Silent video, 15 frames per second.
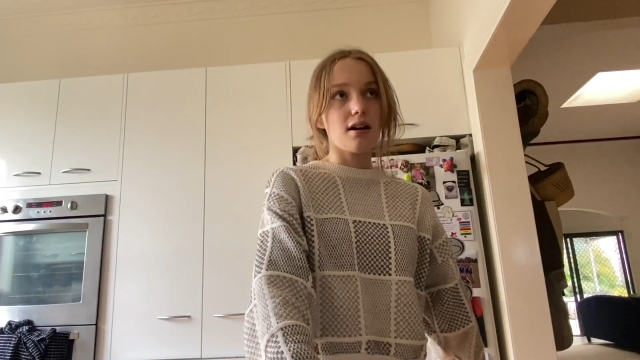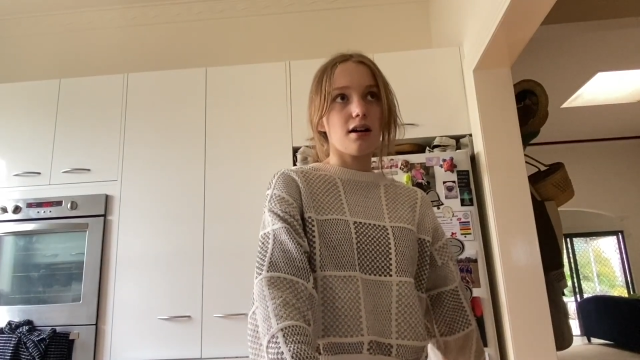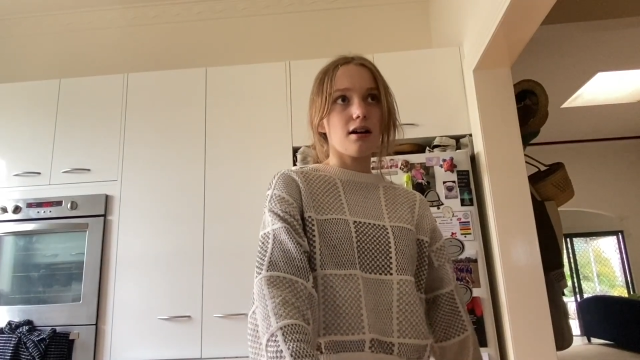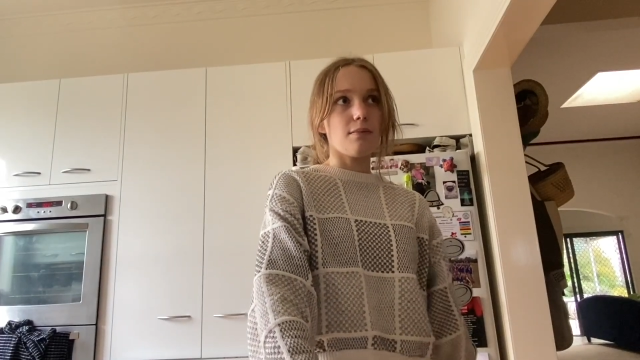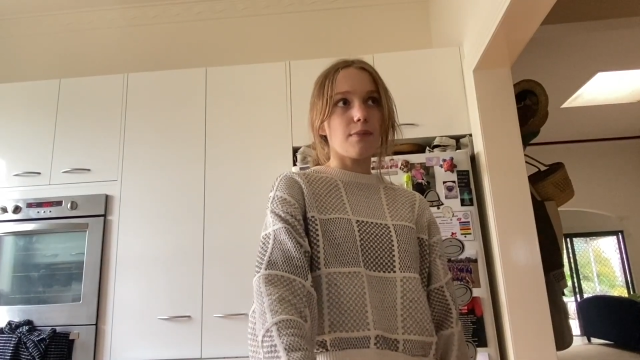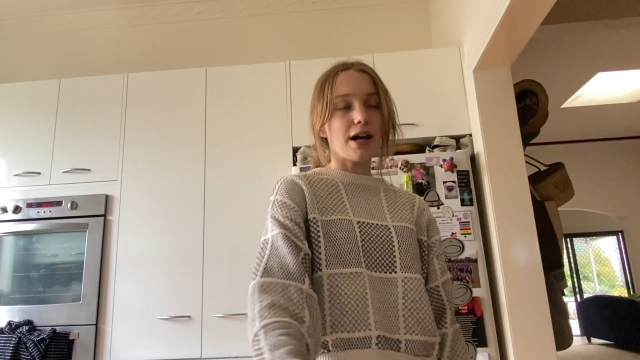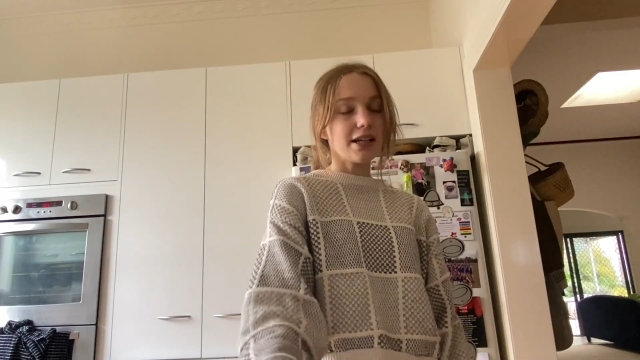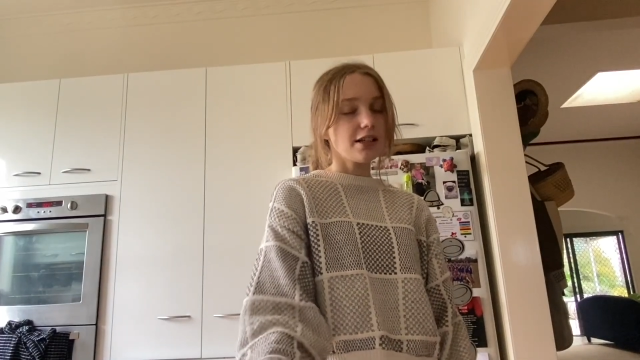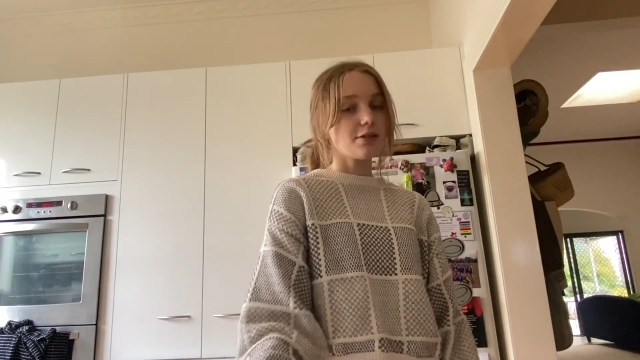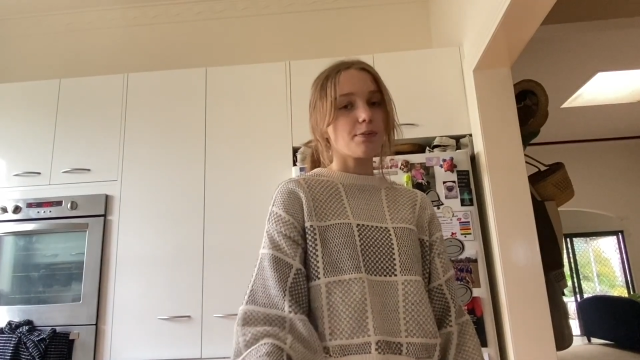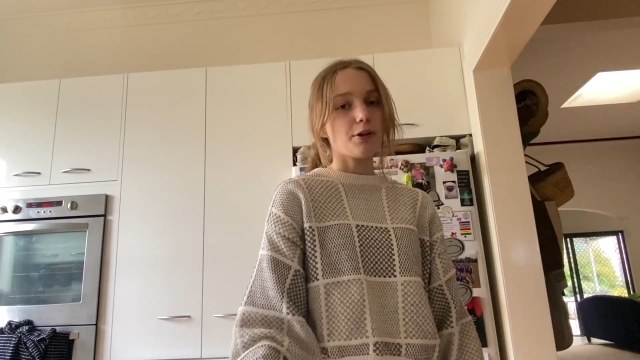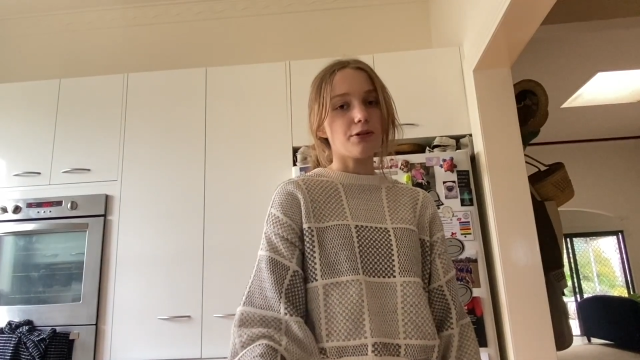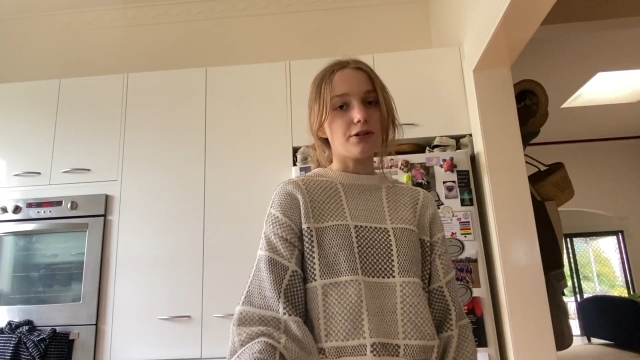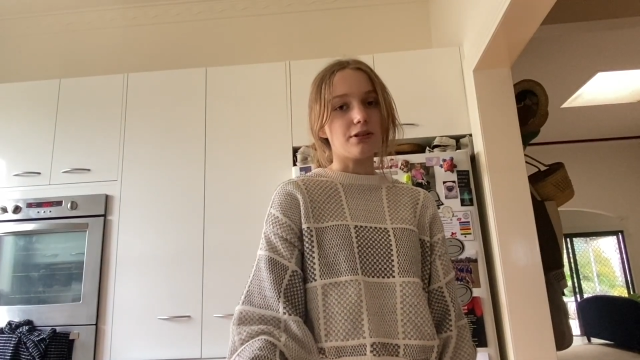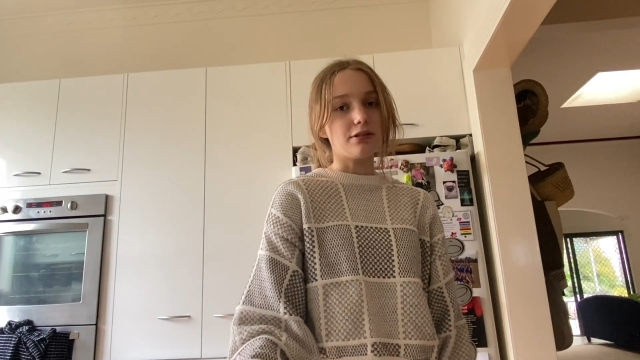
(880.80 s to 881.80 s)
mine
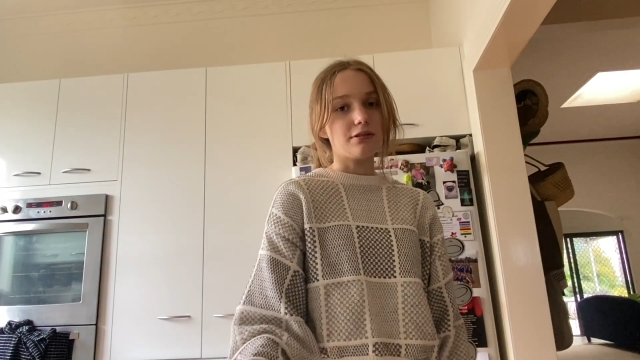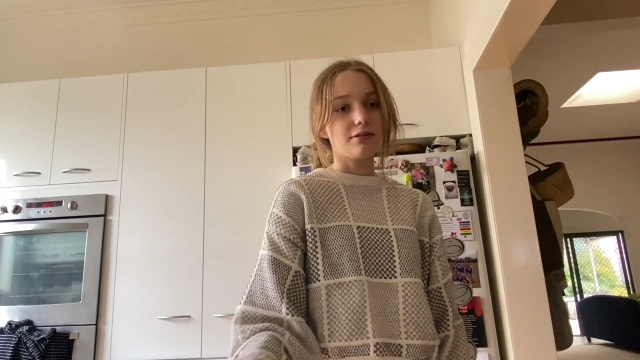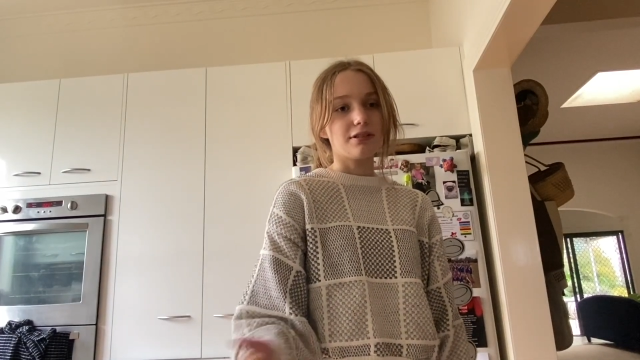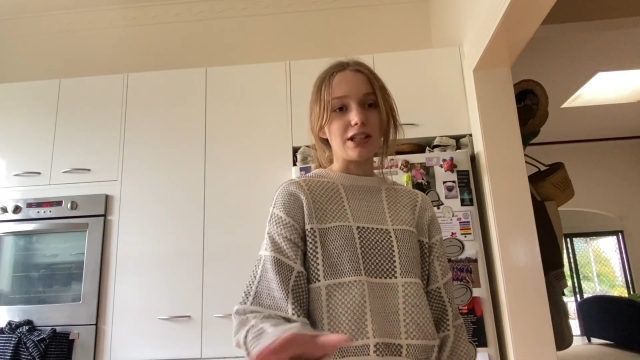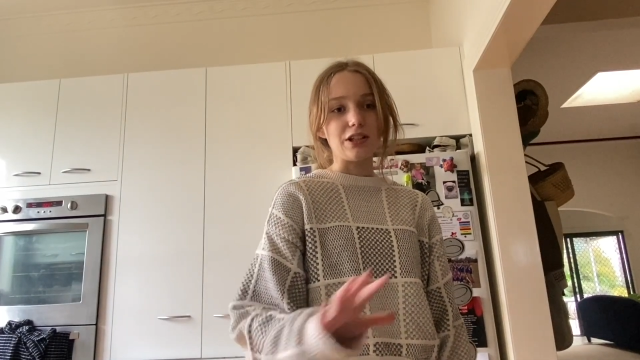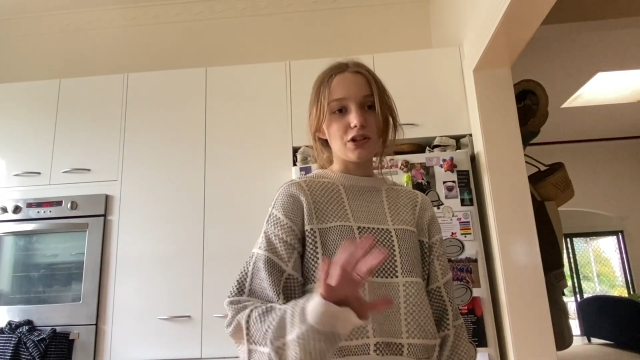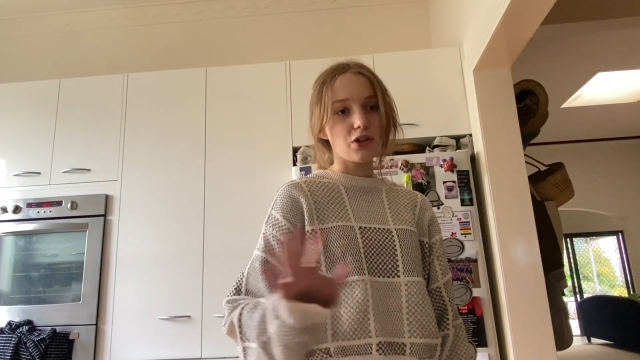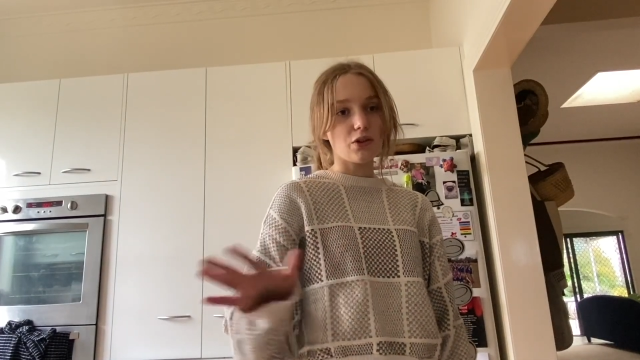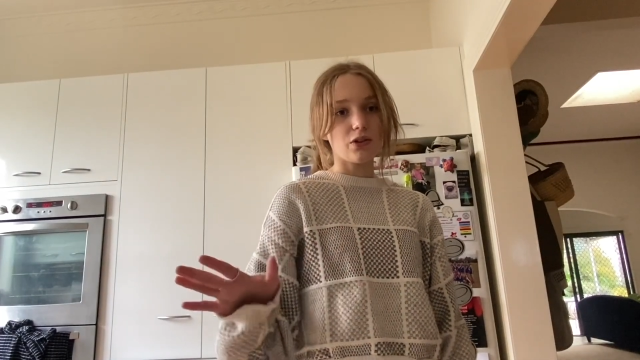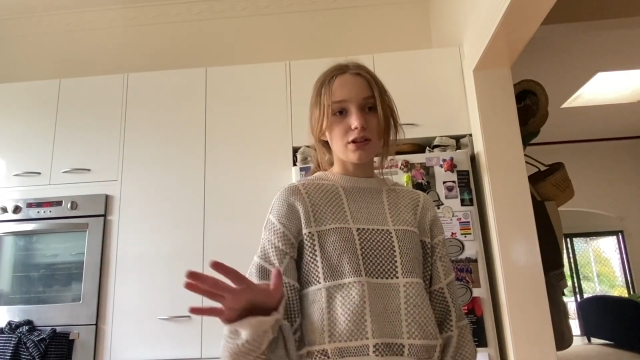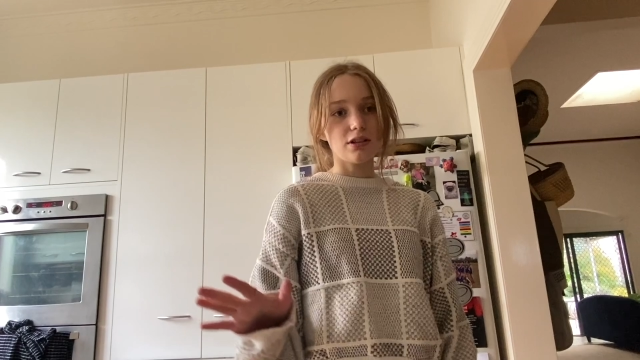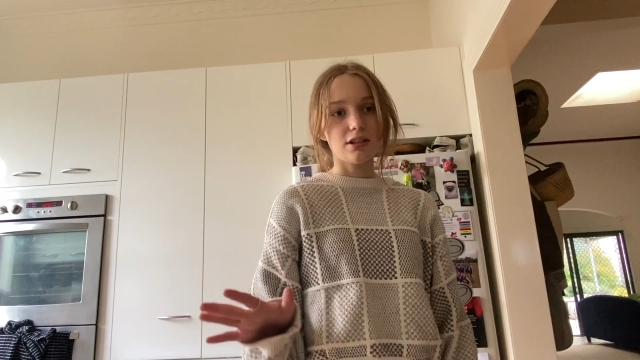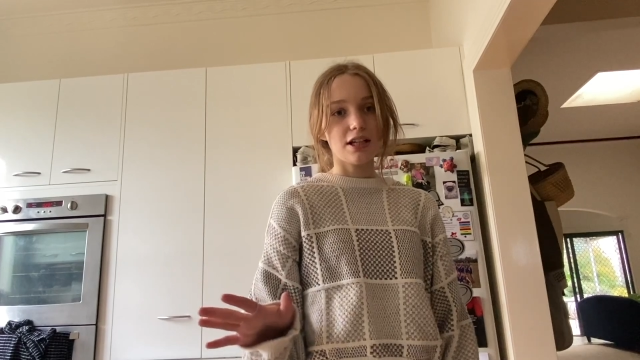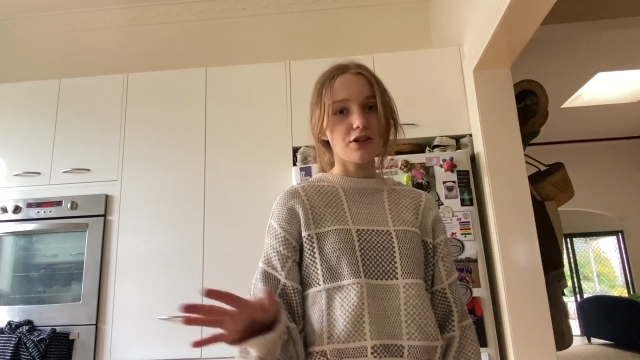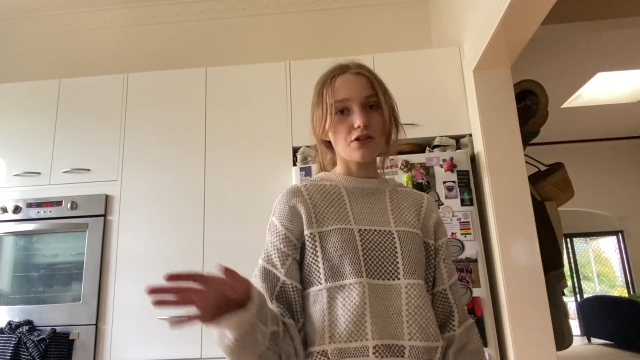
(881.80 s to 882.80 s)
exploded, in short.
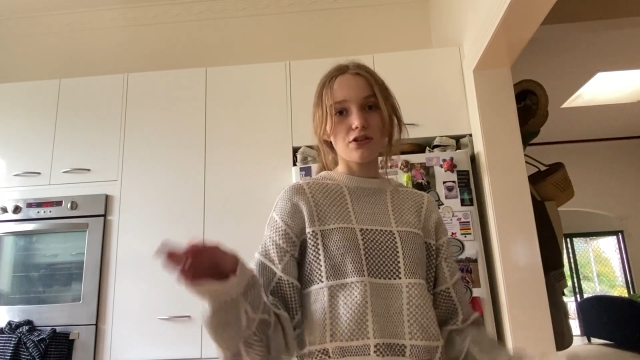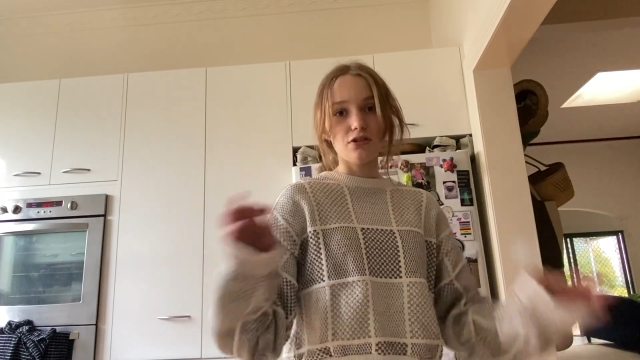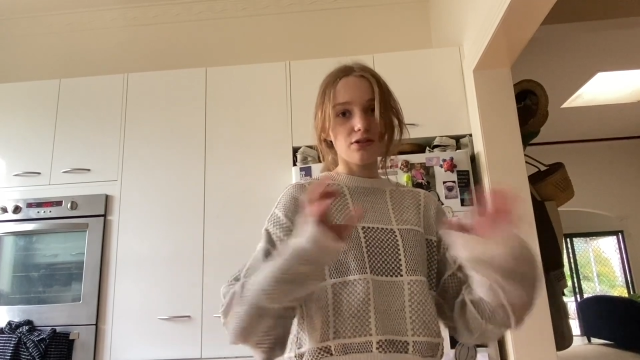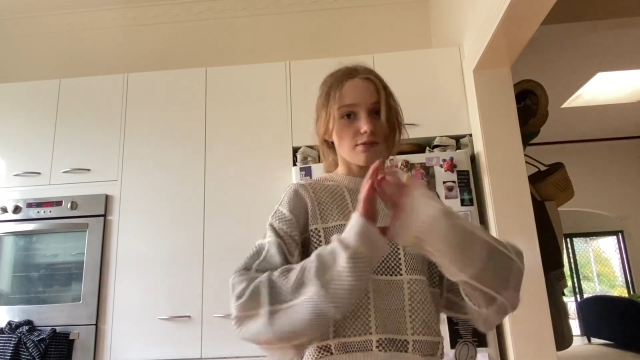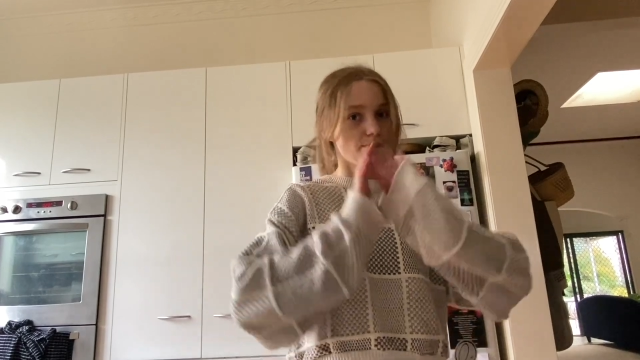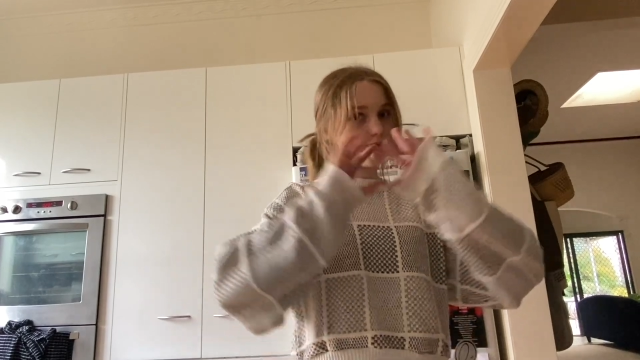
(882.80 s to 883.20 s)
It just,